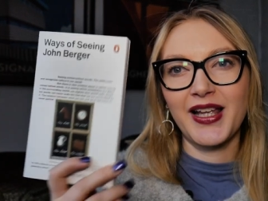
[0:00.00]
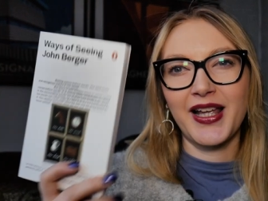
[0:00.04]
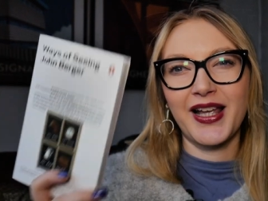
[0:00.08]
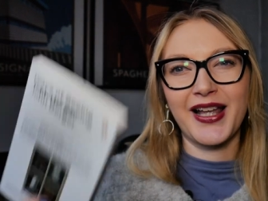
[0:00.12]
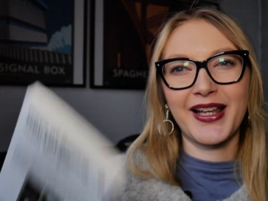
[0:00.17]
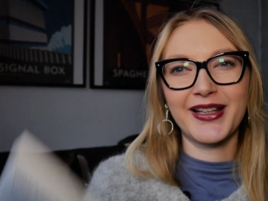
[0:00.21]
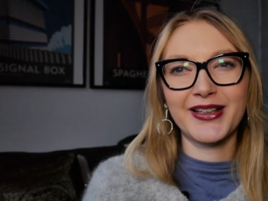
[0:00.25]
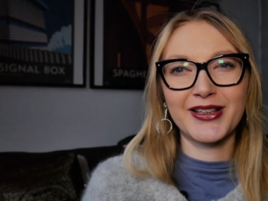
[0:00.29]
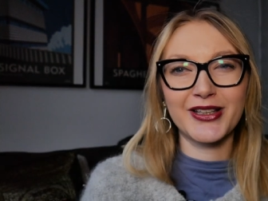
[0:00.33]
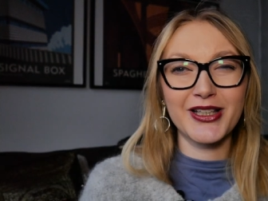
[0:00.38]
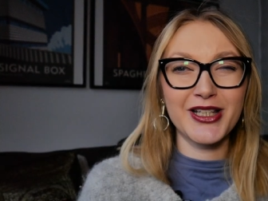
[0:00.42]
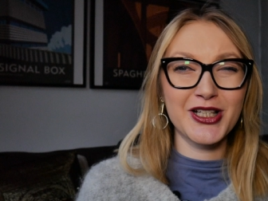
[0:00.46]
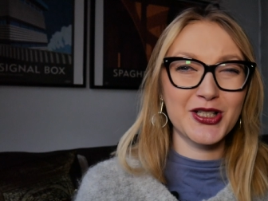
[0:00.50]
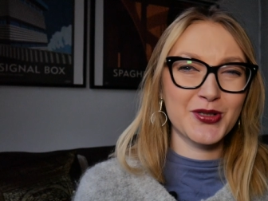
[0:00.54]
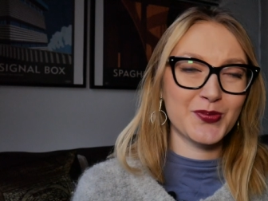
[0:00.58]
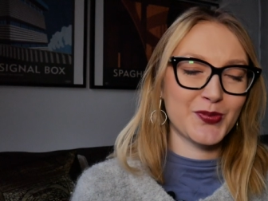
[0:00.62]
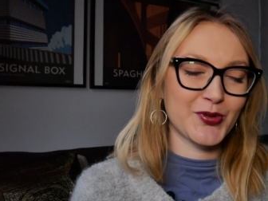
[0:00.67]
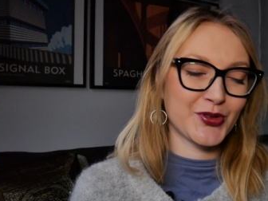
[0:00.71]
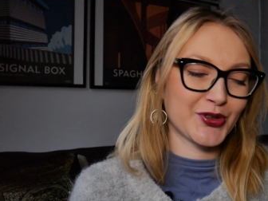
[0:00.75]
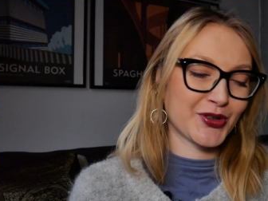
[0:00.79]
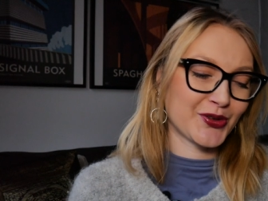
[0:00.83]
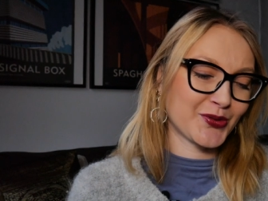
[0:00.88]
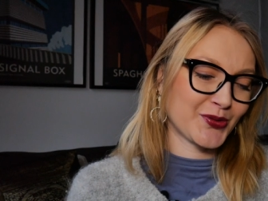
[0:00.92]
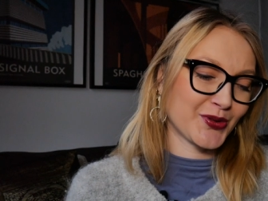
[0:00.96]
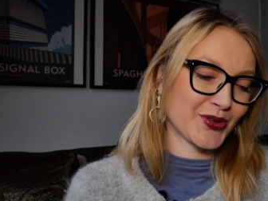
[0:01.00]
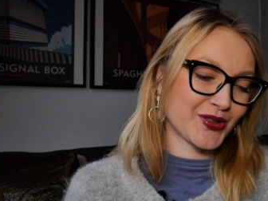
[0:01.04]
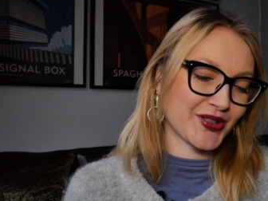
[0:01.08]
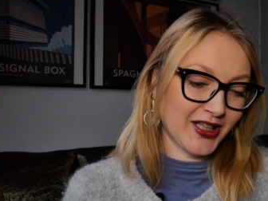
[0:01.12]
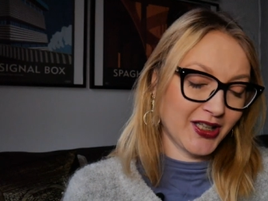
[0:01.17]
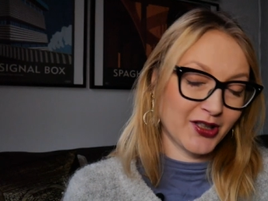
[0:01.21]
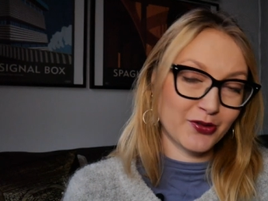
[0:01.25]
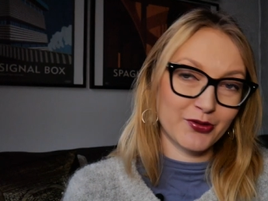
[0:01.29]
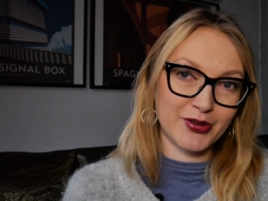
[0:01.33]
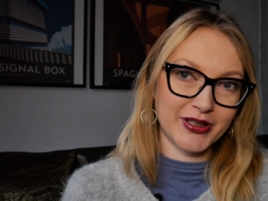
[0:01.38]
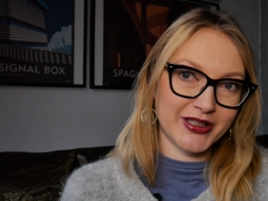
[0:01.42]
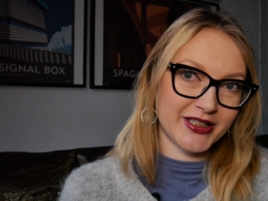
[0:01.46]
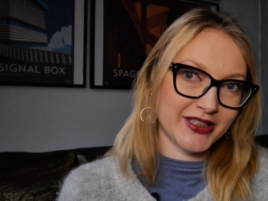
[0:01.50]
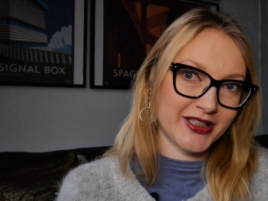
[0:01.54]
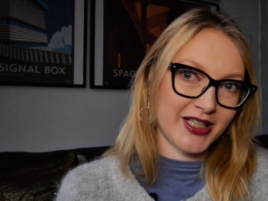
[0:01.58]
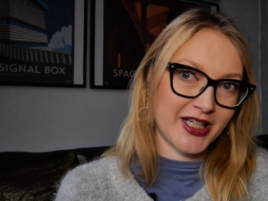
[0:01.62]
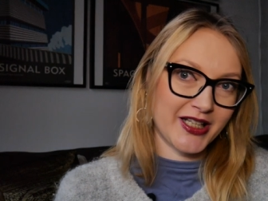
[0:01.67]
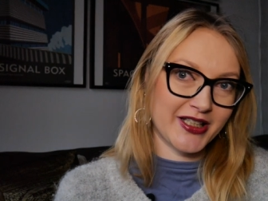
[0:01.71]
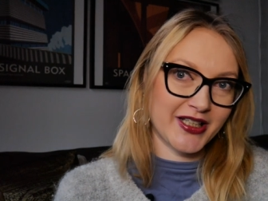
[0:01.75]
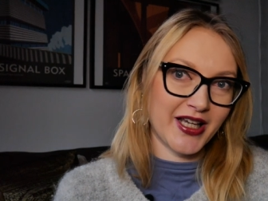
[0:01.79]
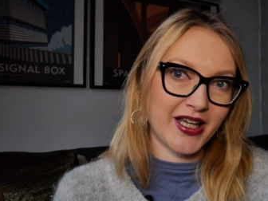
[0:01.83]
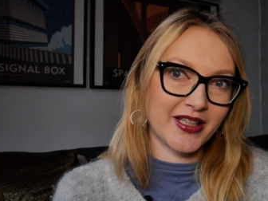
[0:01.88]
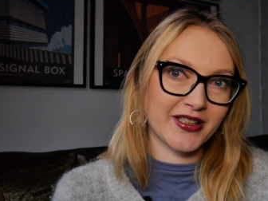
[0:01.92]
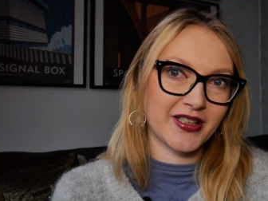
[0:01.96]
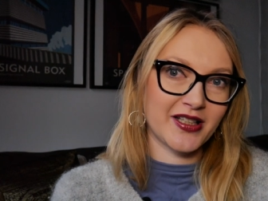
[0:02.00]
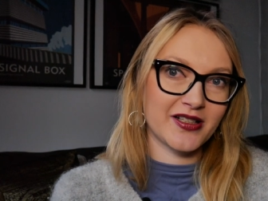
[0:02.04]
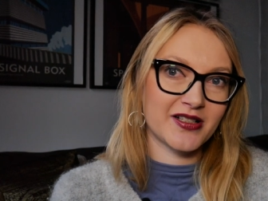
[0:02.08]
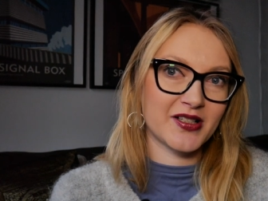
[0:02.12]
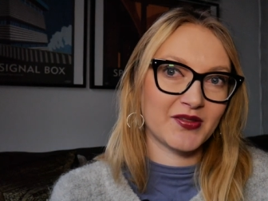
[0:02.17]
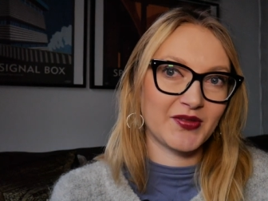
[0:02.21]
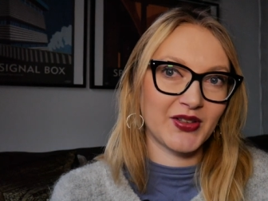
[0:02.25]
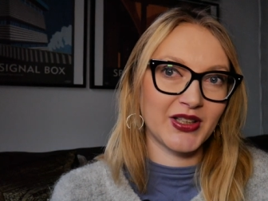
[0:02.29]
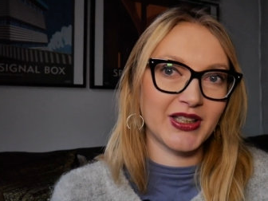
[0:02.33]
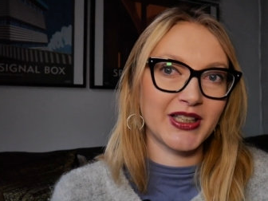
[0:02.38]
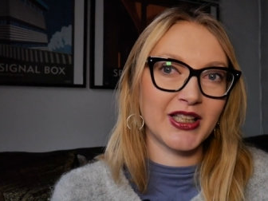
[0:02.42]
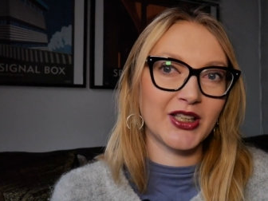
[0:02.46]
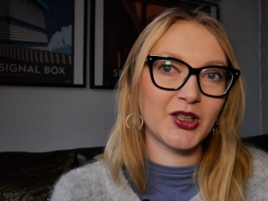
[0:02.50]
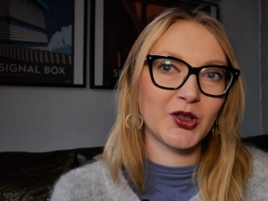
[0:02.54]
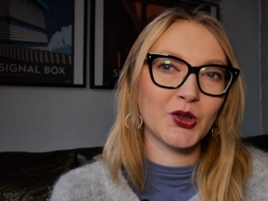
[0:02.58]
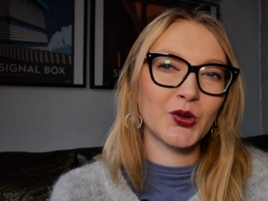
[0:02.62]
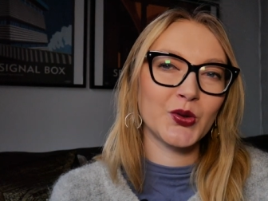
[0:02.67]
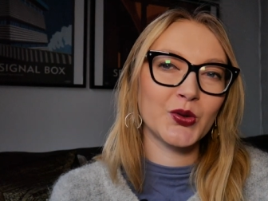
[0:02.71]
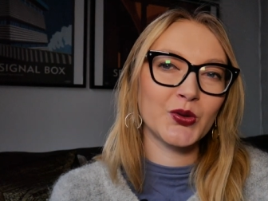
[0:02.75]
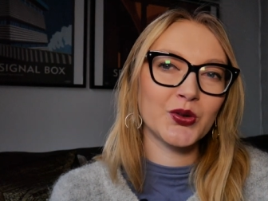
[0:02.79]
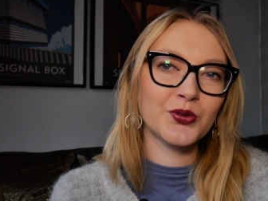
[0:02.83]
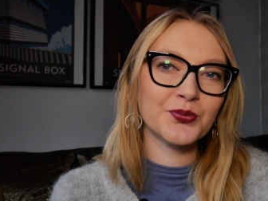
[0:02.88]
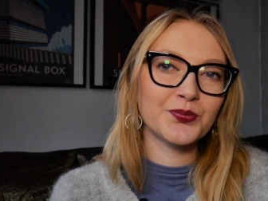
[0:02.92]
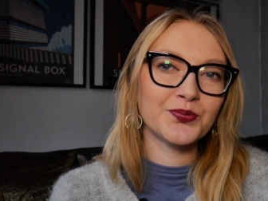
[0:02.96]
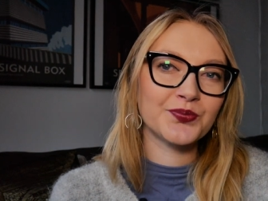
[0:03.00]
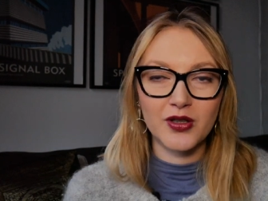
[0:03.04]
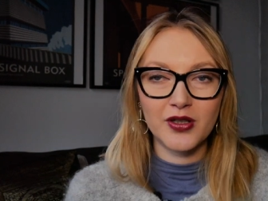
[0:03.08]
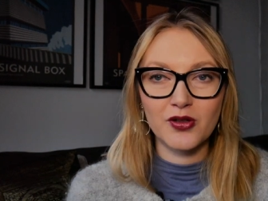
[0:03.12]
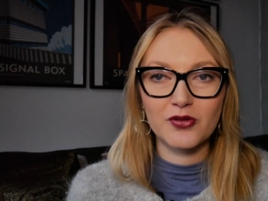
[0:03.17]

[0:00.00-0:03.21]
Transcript: And this book was written in nineteen seventy-two.